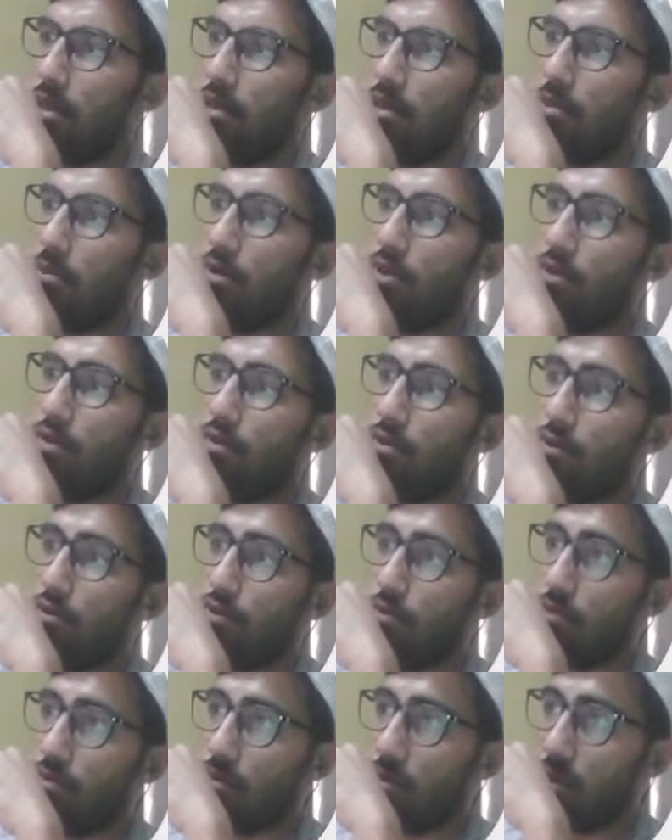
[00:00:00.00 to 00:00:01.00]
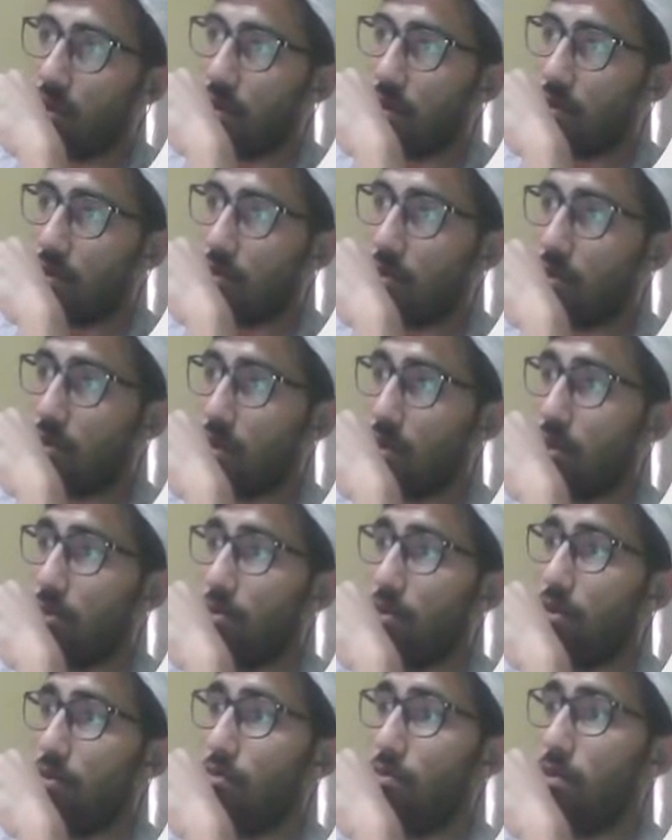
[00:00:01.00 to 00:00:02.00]
number of rooms, total
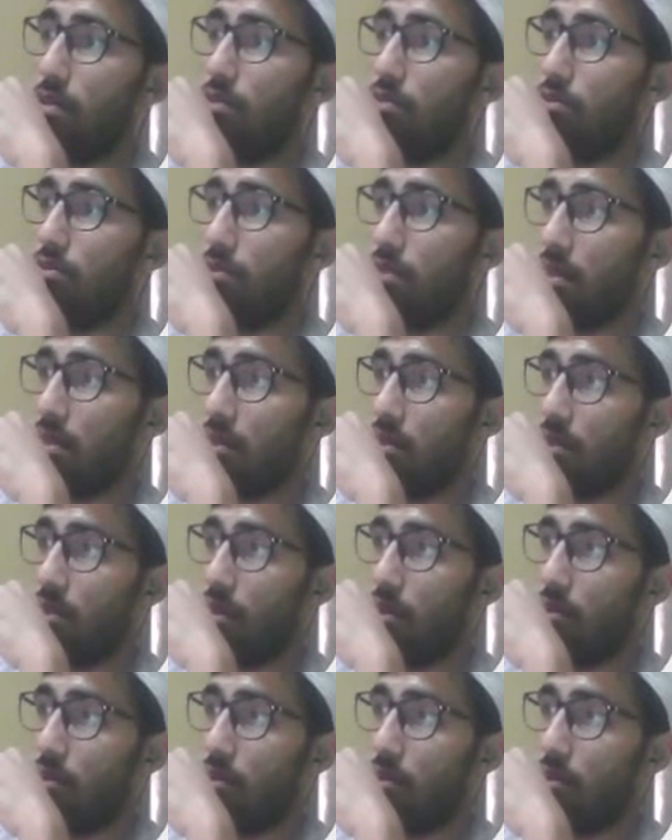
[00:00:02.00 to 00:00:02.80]
number of bedrooms are there,